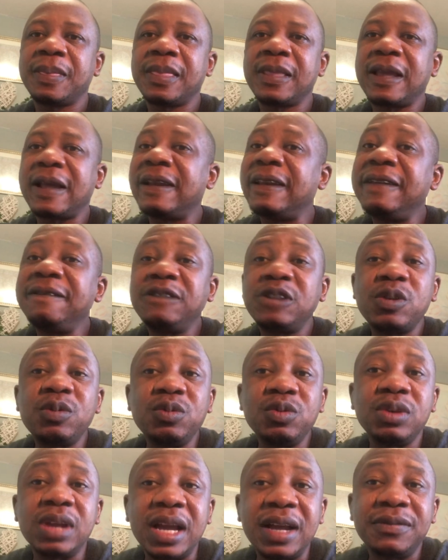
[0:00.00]
And if she
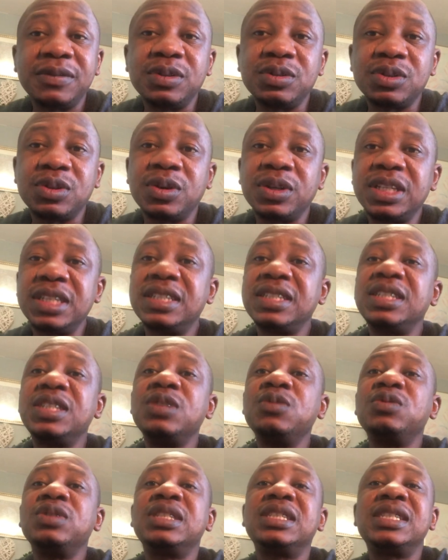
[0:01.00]
will have to touch it, she
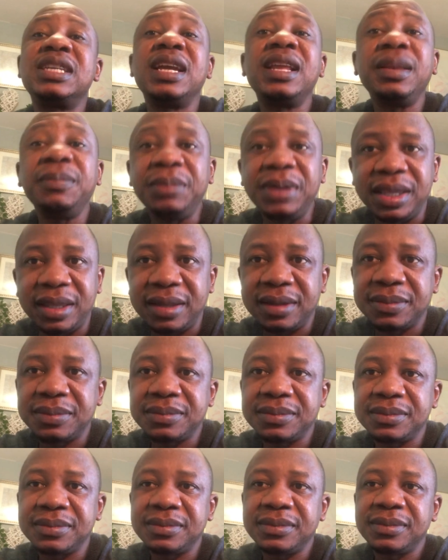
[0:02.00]
will tell me.
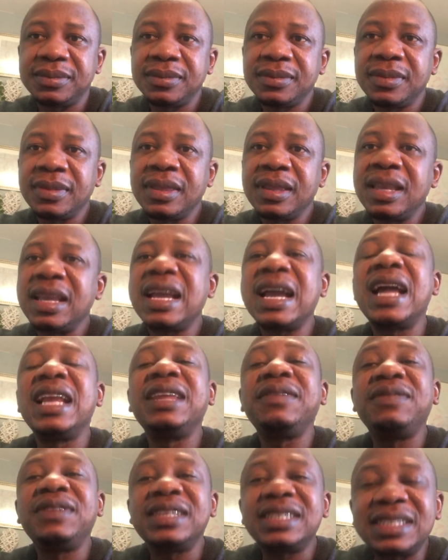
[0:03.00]
And
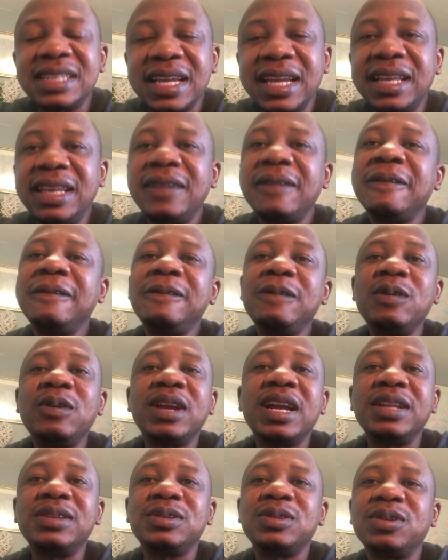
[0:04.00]
if he said you
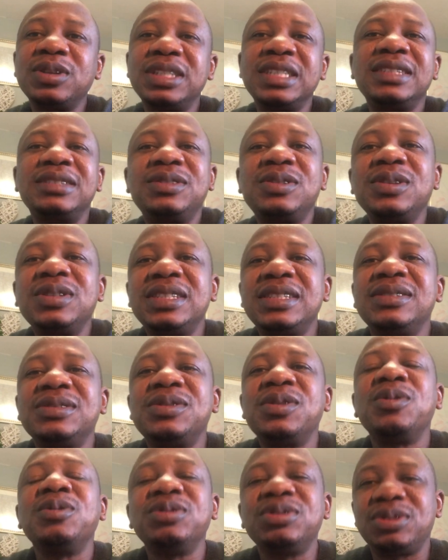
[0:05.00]
can't touch it, just
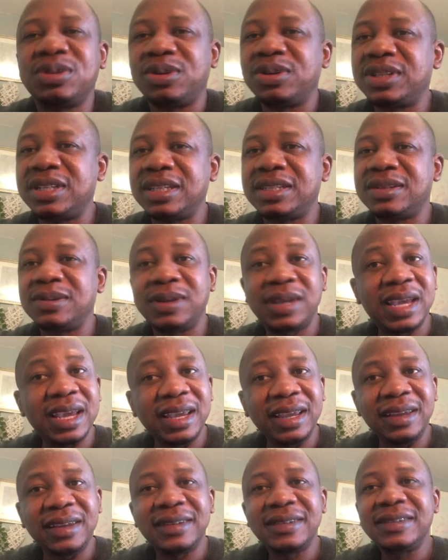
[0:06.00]
don't touch it,
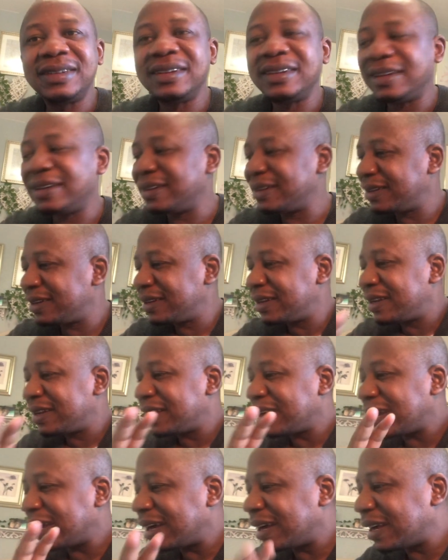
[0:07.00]
okay?
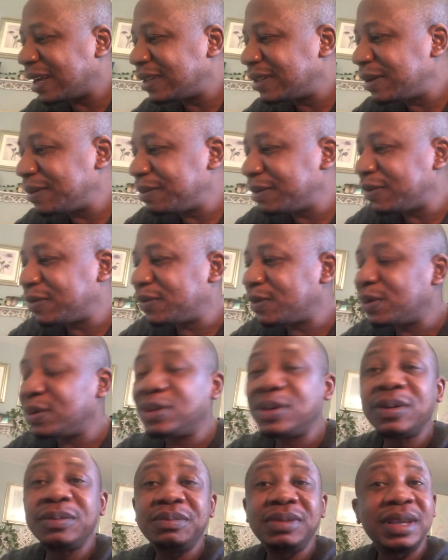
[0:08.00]
And number 4,
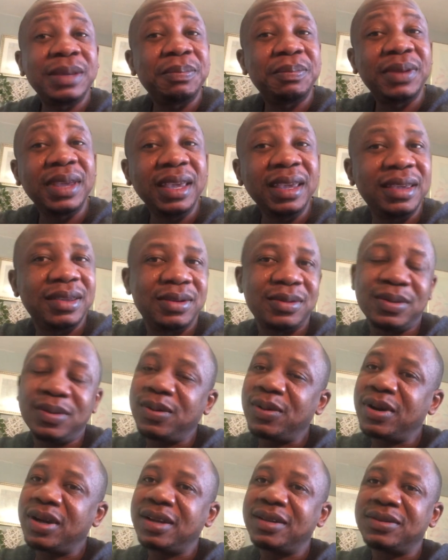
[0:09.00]
don't be a pig in
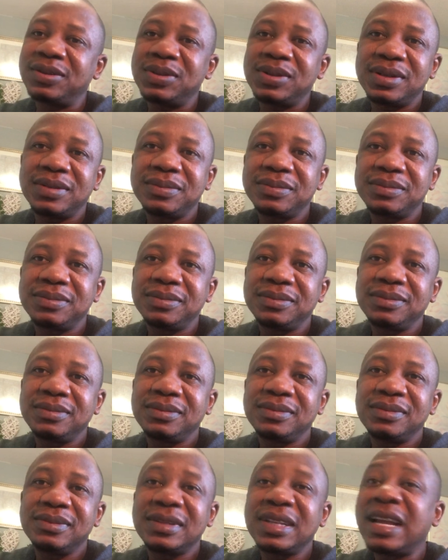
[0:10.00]
your house
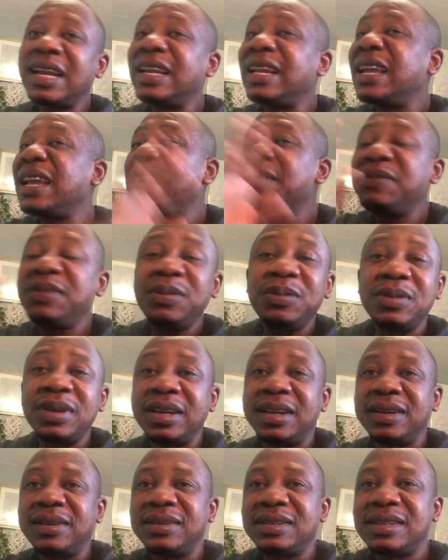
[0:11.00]
and
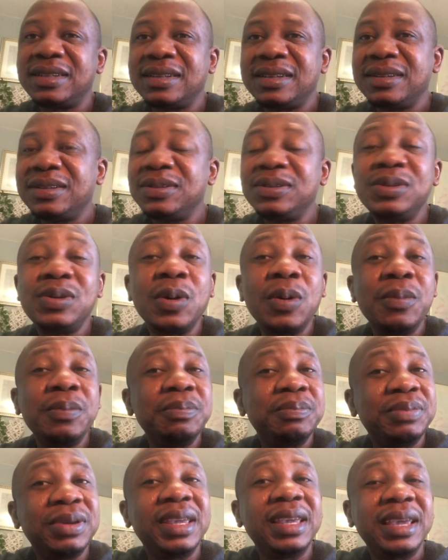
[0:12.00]
everywhere else. Don't
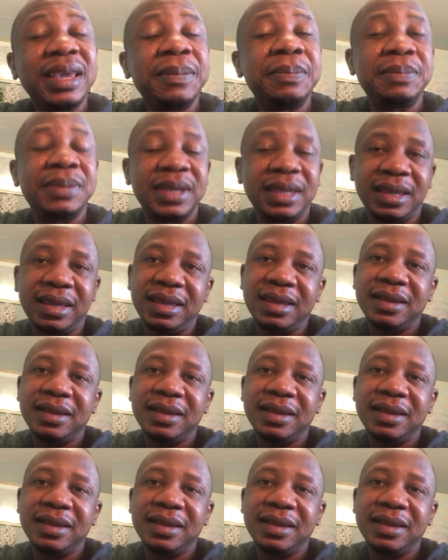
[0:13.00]
be a pig.